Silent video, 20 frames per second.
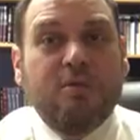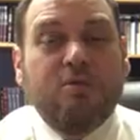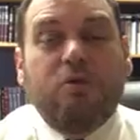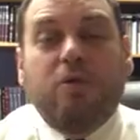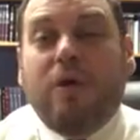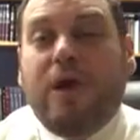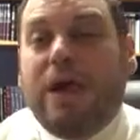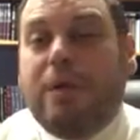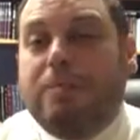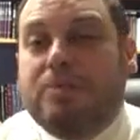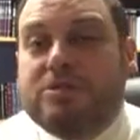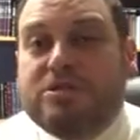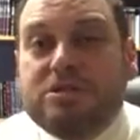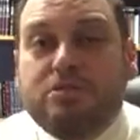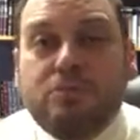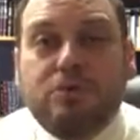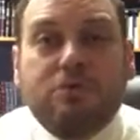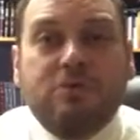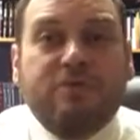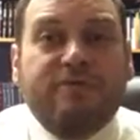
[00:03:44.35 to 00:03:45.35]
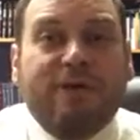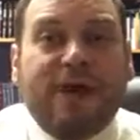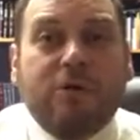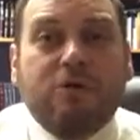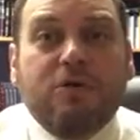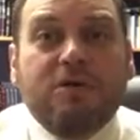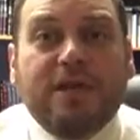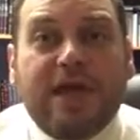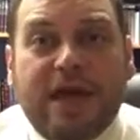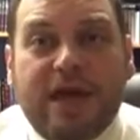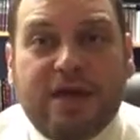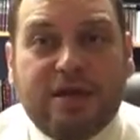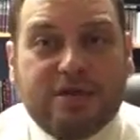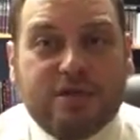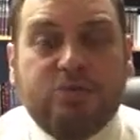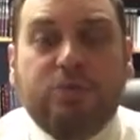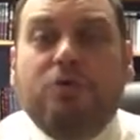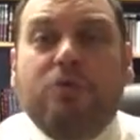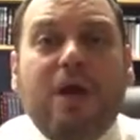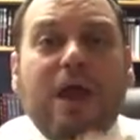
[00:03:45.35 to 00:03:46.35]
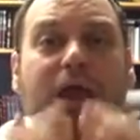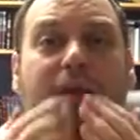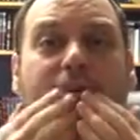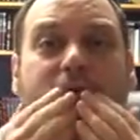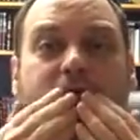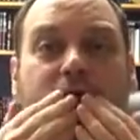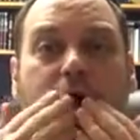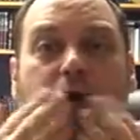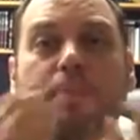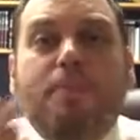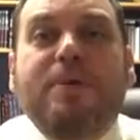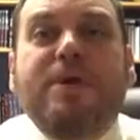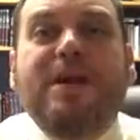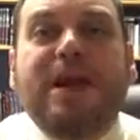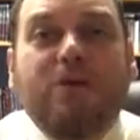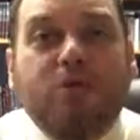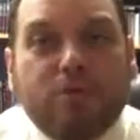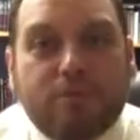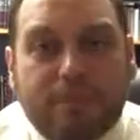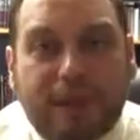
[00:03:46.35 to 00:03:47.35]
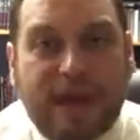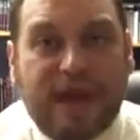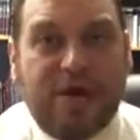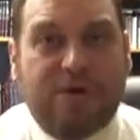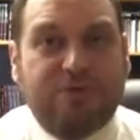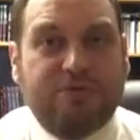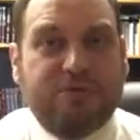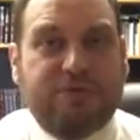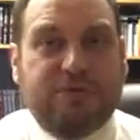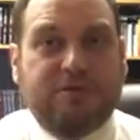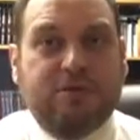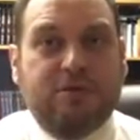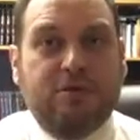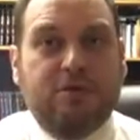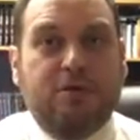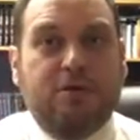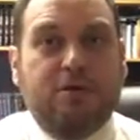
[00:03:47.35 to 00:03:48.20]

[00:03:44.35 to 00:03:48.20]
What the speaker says: We were able to move our legs. We were able to open our mouths.